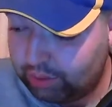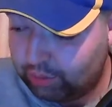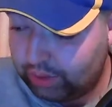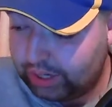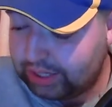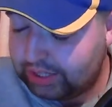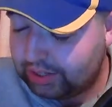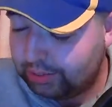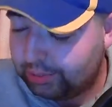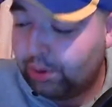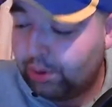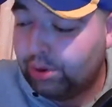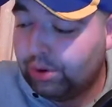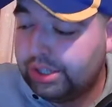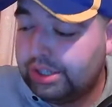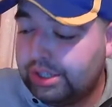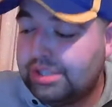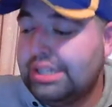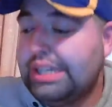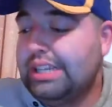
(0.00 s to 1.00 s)
well
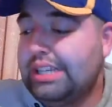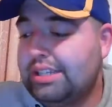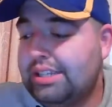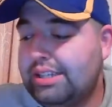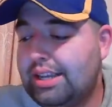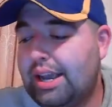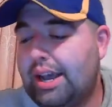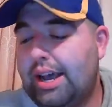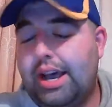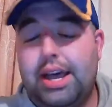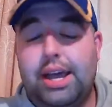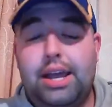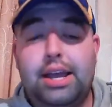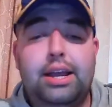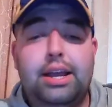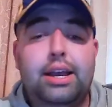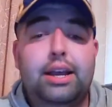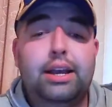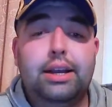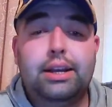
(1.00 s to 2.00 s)
supported since the
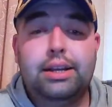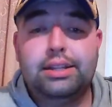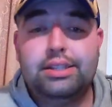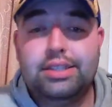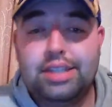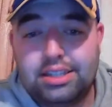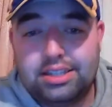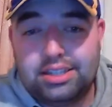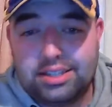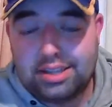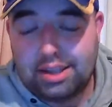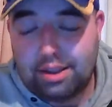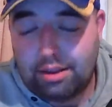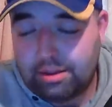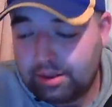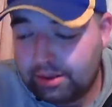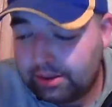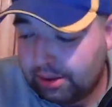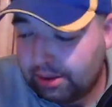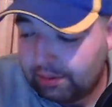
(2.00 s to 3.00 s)

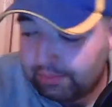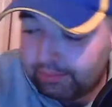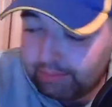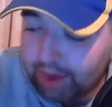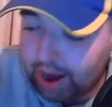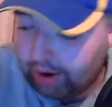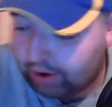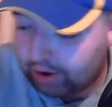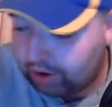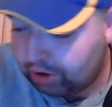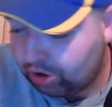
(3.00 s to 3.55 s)
market